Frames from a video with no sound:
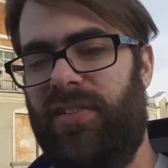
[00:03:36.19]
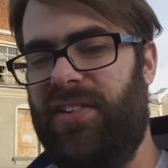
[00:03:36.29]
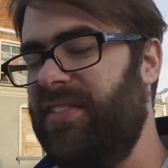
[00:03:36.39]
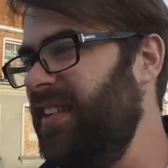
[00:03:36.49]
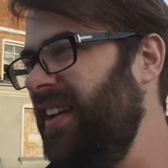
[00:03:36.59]
the
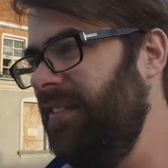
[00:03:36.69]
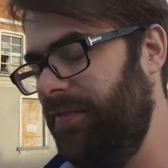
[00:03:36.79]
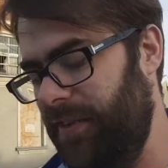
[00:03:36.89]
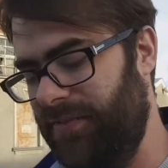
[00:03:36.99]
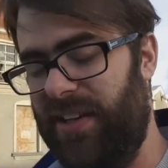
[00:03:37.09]
city in
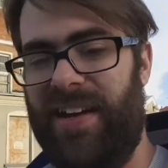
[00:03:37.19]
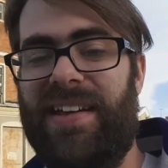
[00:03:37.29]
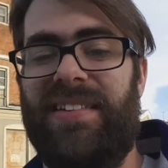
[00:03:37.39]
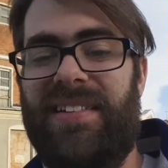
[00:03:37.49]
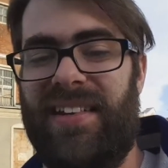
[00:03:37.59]

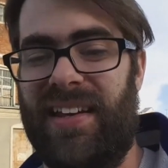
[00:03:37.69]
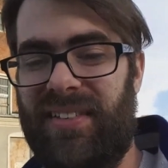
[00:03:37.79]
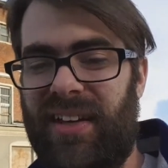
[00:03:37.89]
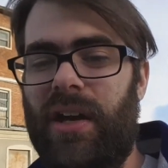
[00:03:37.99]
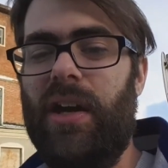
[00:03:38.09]
1586.